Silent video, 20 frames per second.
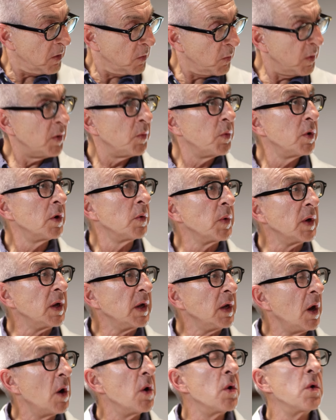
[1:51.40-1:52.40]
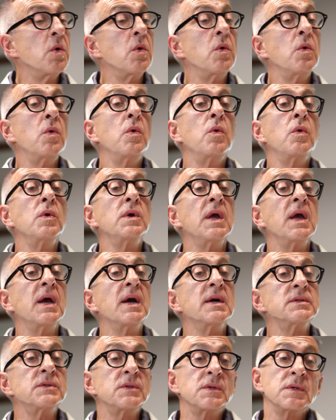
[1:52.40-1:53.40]
Where were we? Oh
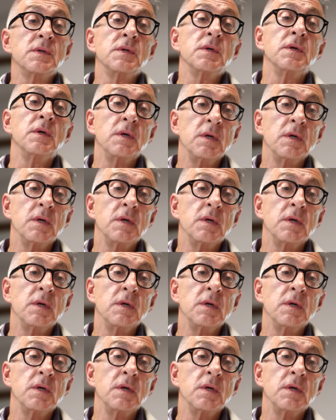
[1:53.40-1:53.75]
yes.